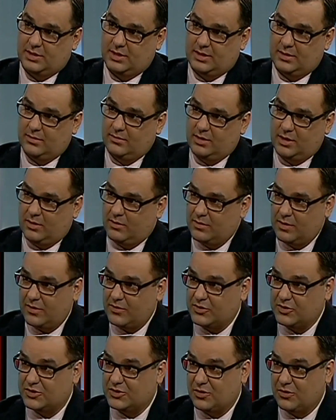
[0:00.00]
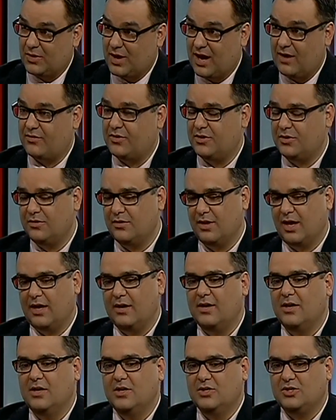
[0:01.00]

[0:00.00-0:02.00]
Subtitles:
The others don't have to do that.